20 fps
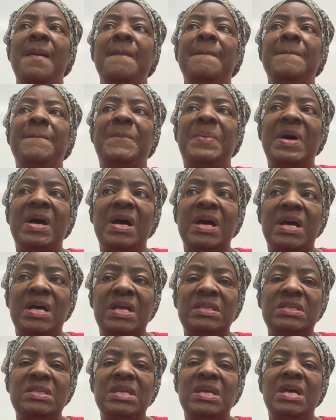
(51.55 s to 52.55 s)

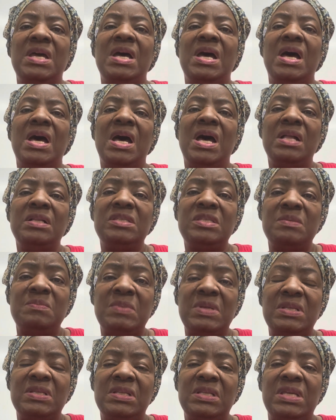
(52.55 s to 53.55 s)
But
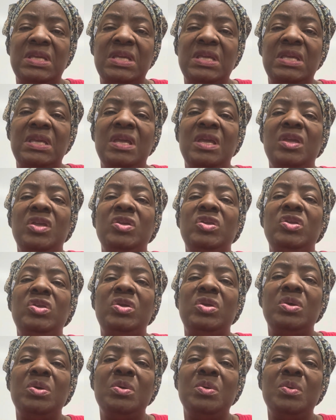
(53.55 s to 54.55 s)
ultimately,
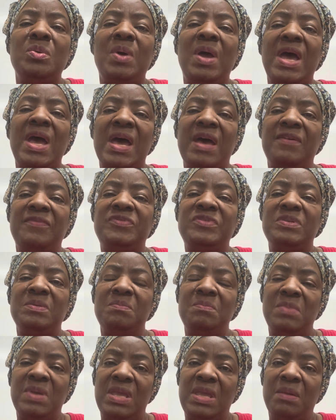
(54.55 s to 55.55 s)
you have to
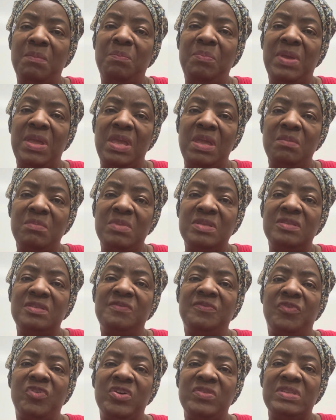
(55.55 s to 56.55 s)
make payments
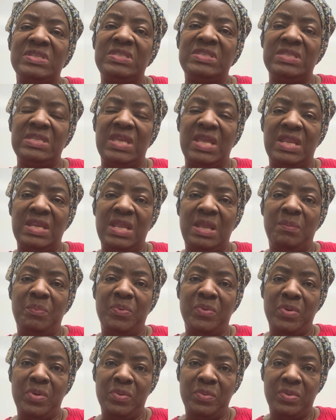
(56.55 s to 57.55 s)
for the CNA
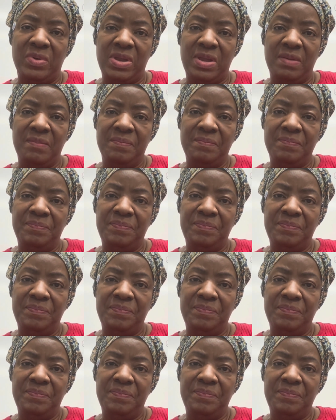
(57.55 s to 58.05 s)
program.